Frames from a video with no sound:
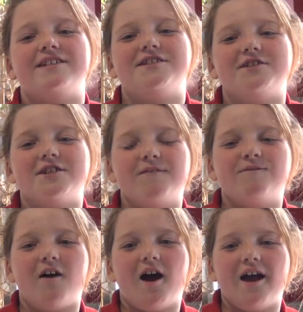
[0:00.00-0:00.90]
issue and
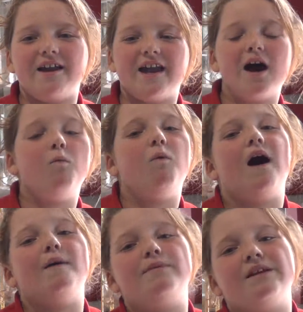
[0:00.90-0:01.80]
find out
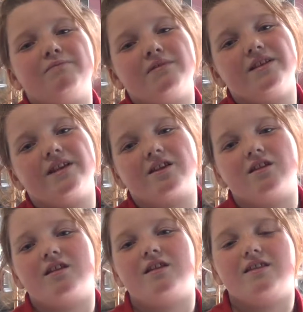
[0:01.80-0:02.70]
why people
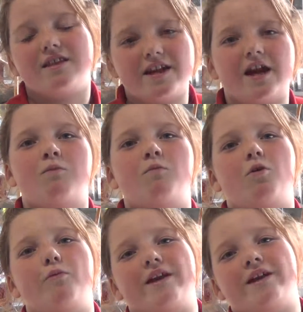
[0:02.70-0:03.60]
litter and
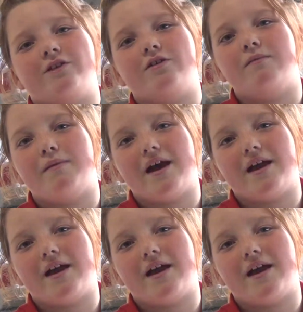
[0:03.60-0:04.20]
what we can do about